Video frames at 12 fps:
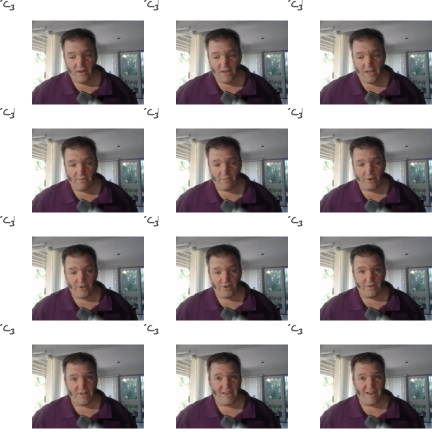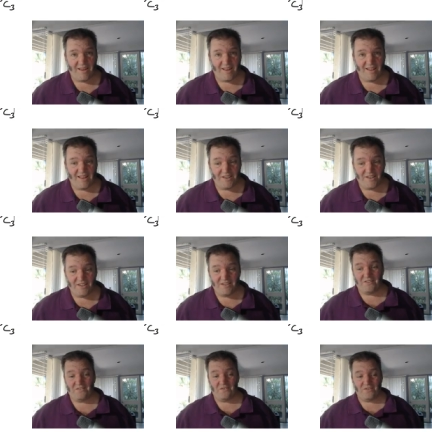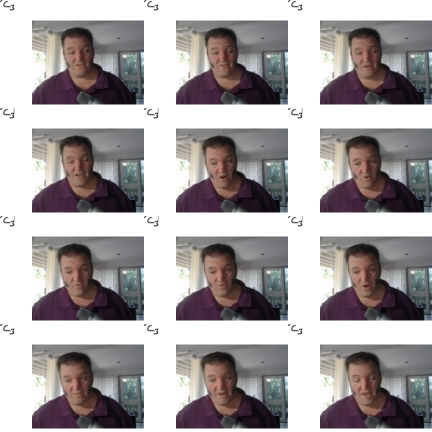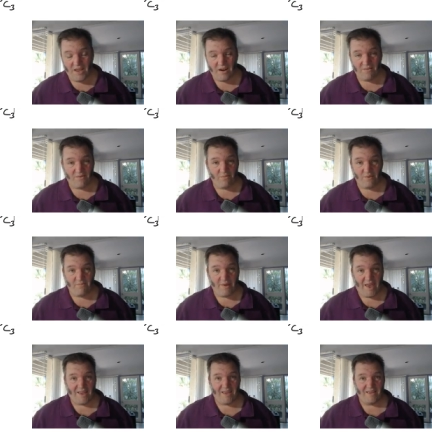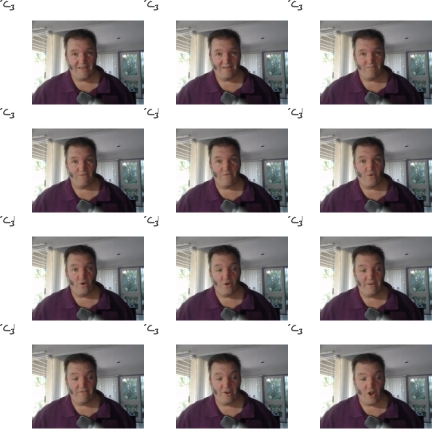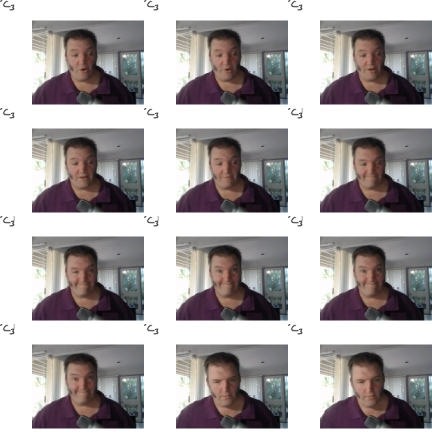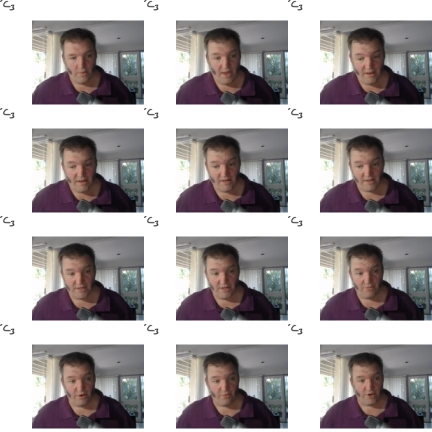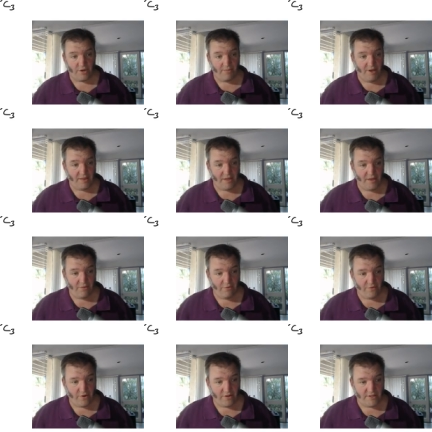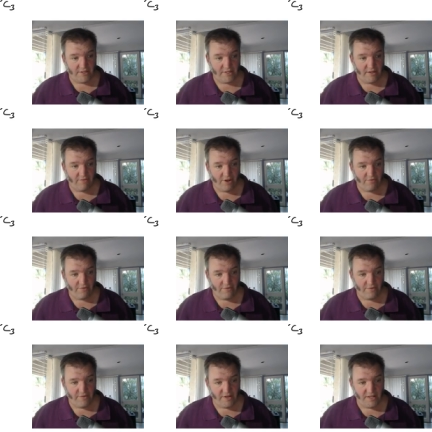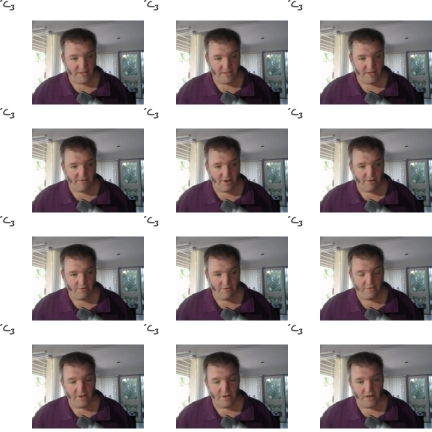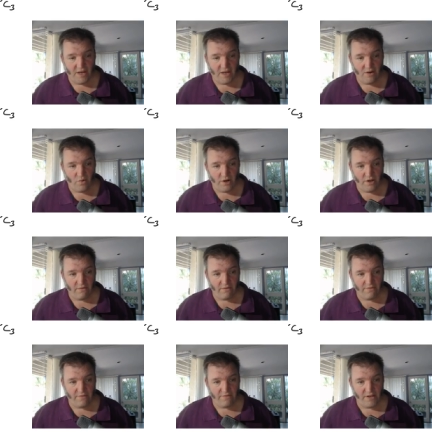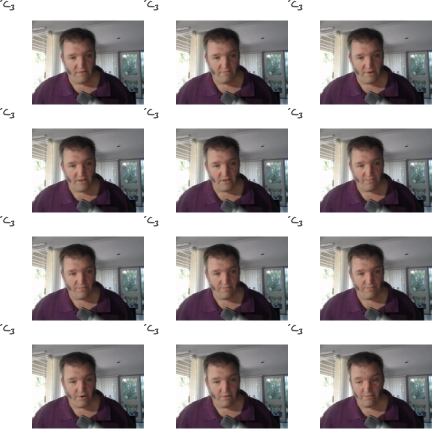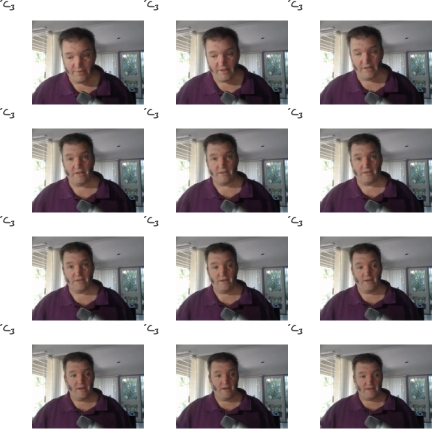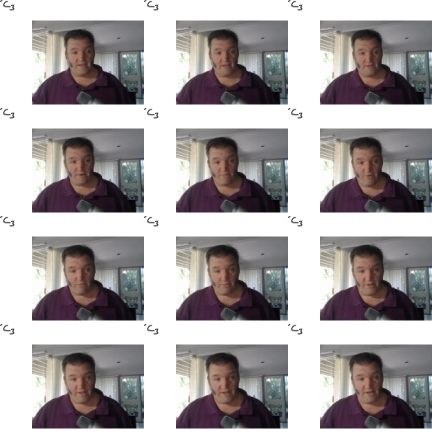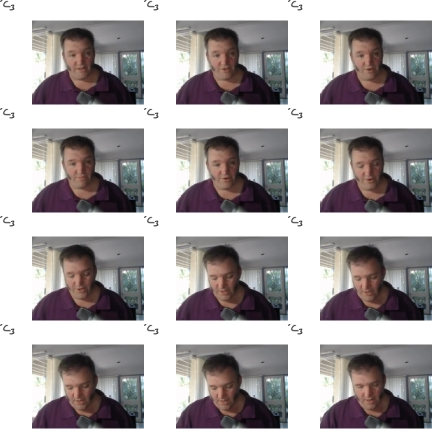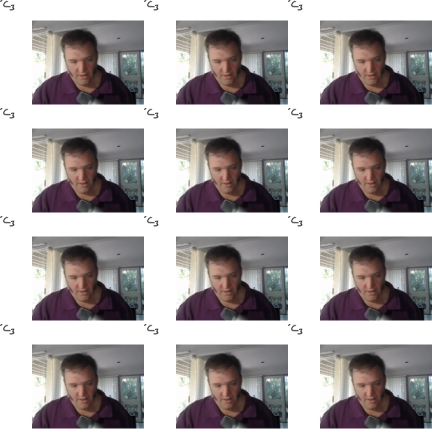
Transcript: can't be bothered doing the calculations on screen. I'll write them down and I'll be back before you even know it. And you can see when you work them out there, we've got 7 over 15, 7 over 15, and 1 over 15 being the probabilities. So that's my probability distribution.